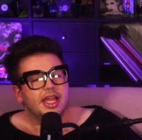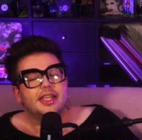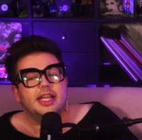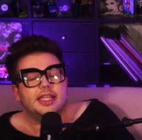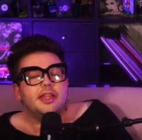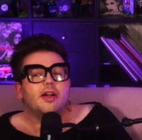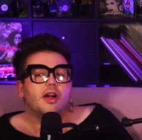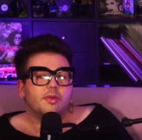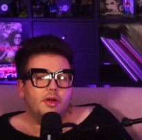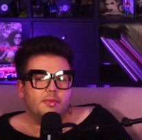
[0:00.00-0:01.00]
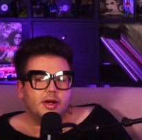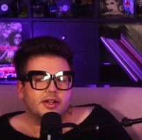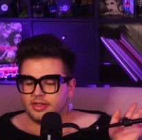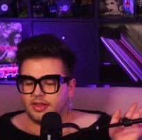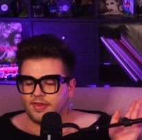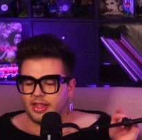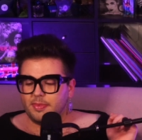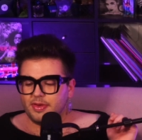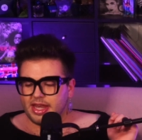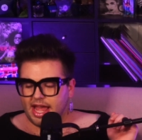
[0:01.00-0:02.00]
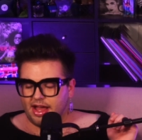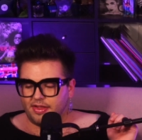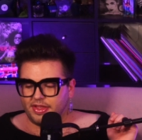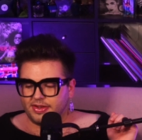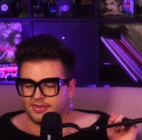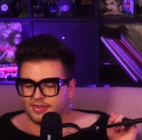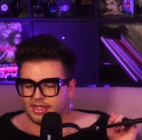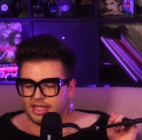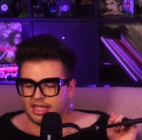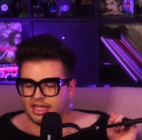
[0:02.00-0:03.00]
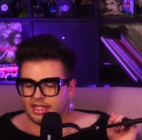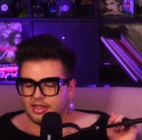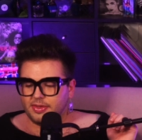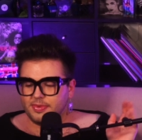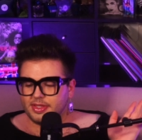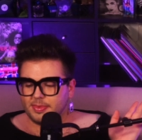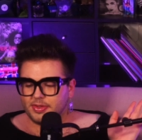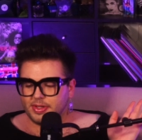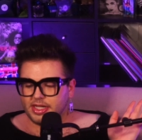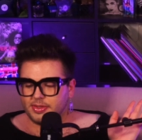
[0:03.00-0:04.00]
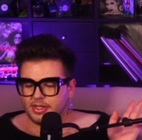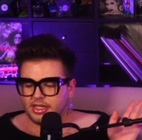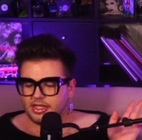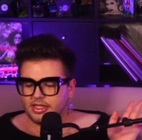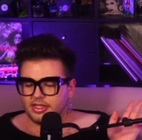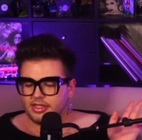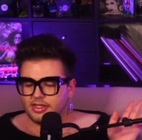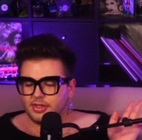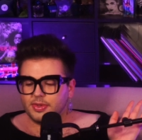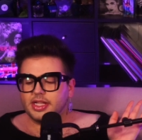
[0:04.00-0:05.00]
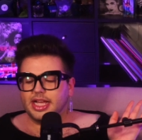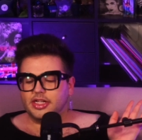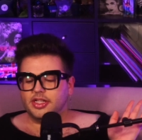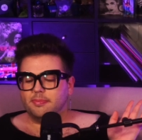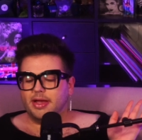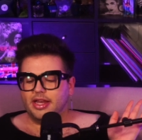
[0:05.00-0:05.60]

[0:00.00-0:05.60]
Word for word: Not that there aren't Walmarts. Available now, there's the new summer 2022 collection by